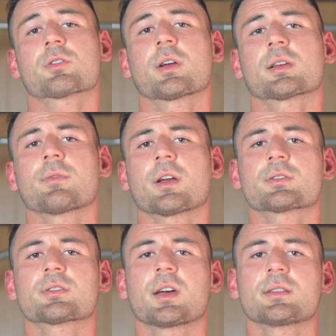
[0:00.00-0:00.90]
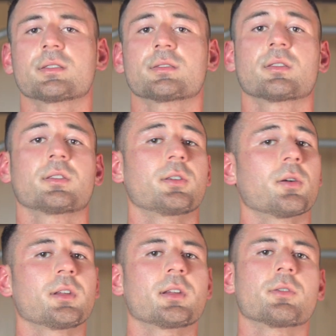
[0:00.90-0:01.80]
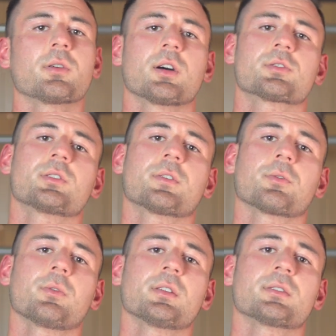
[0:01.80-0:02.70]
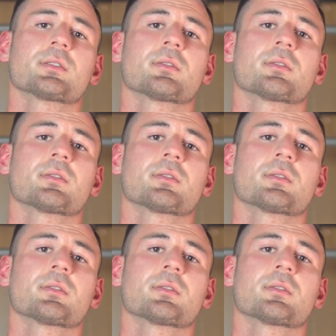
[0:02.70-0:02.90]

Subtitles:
corrective exercises, you don't need to do 100 different ones.